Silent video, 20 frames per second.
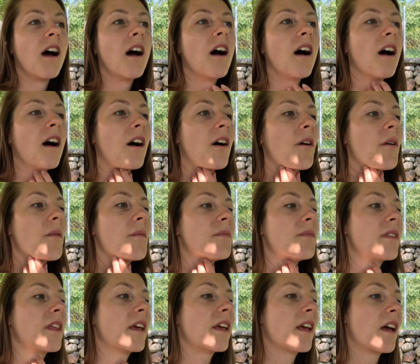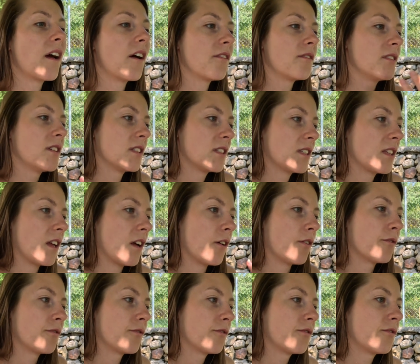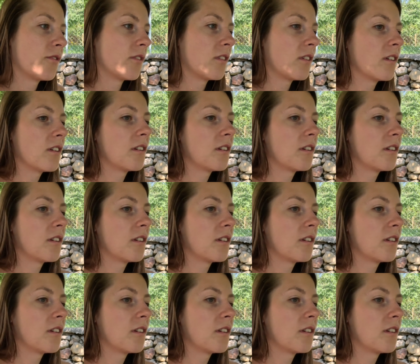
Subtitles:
They have the staff